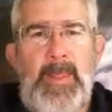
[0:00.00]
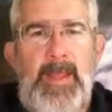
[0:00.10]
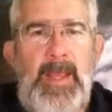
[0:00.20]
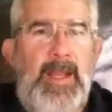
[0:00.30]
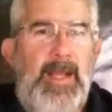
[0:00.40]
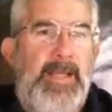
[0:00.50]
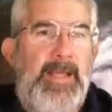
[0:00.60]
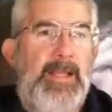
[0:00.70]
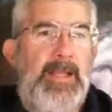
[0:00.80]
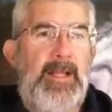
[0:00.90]
And I
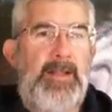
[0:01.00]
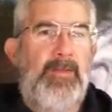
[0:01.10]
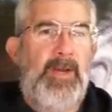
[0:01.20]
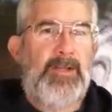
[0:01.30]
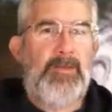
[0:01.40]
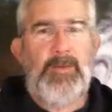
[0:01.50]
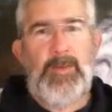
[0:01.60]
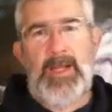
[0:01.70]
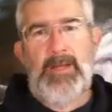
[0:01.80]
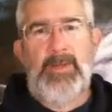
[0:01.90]
can get the vector
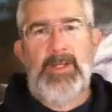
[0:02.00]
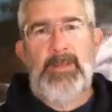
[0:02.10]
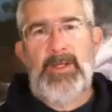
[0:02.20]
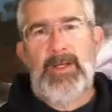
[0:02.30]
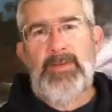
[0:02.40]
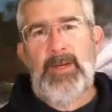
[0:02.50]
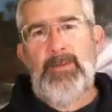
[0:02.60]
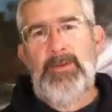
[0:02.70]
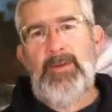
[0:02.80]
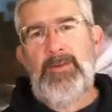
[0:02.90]
from A to B because that
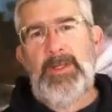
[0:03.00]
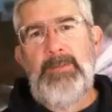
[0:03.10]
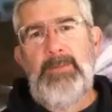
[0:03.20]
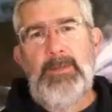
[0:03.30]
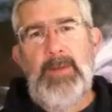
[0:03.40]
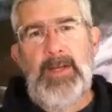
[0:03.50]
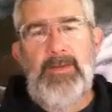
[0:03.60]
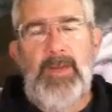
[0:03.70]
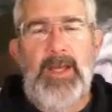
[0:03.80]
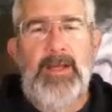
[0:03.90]
would just be B
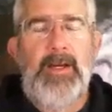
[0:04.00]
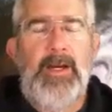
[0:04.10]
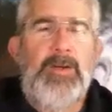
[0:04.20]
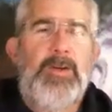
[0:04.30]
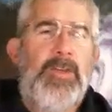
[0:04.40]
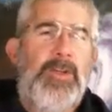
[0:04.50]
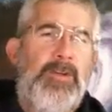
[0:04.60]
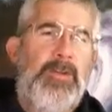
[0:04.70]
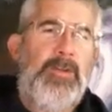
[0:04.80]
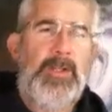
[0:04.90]
minus A. Of course, I
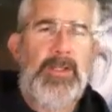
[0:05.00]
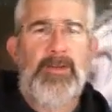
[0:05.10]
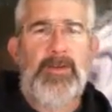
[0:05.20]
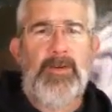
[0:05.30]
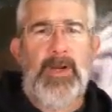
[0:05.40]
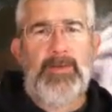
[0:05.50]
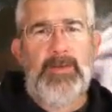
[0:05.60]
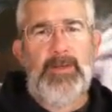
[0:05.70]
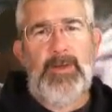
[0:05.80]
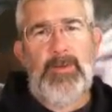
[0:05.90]
could do it in the other
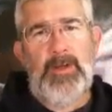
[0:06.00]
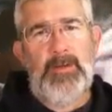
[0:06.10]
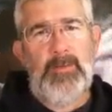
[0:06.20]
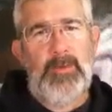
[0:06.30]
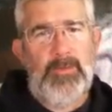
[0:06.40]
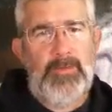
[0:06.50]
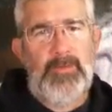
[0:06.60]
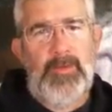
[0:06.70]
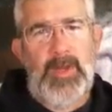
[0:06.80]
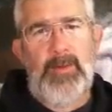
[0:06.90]
direction. If I wanted to move
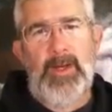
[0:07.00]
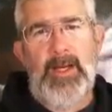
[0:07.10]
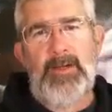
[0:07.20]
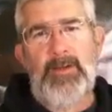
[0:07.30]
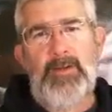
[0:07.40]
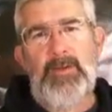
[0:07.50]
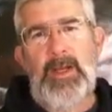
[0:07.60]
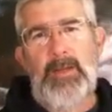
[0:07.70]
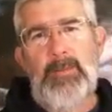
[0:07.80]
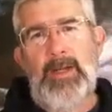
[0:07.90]
that way, I could do
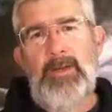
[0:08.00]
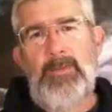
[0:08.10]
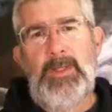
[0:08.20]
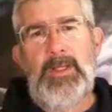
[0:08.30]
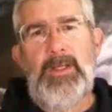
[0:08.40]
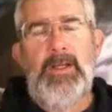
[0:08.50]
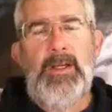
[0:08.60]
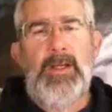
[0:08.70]
A minus B.